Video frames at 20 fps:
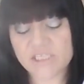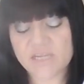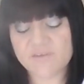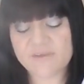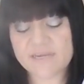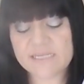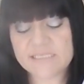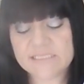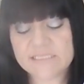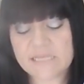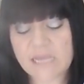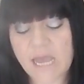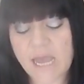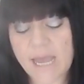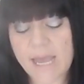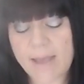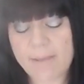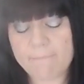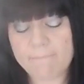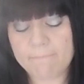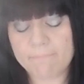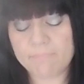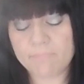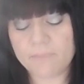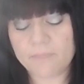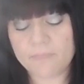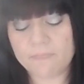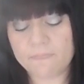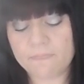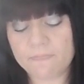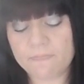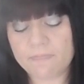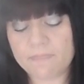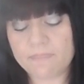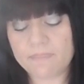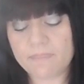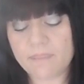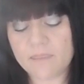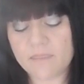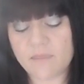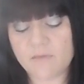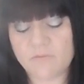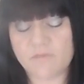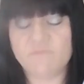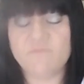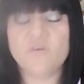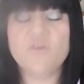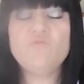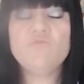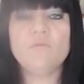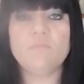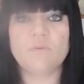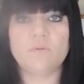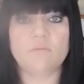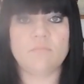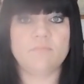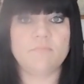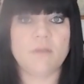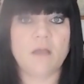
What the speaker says: there is the vulnerable